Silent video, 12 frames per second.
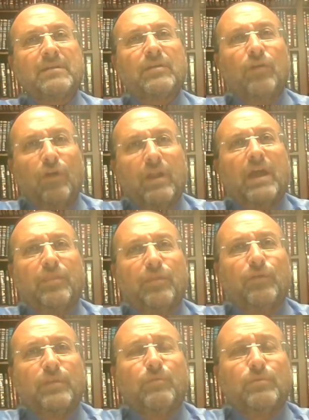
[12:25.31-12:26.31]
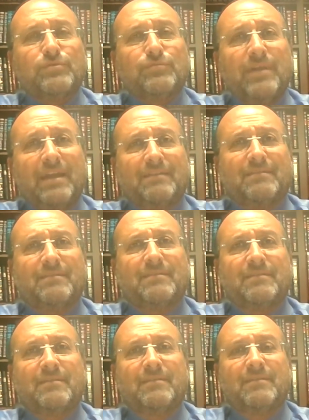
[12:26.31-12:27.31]
Korach thought he was right.
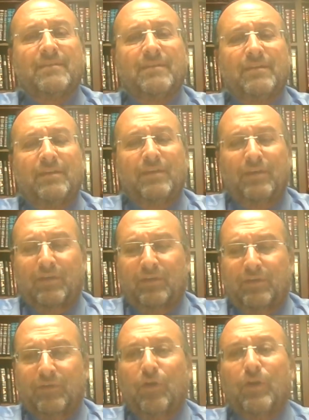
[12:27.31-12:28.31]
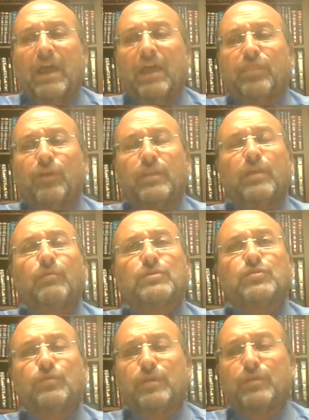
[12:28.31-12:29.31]
Korach thought he was
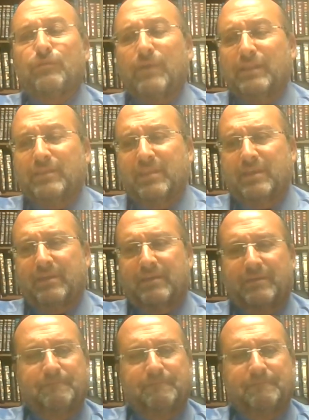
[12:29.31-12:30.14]
doing the right thing.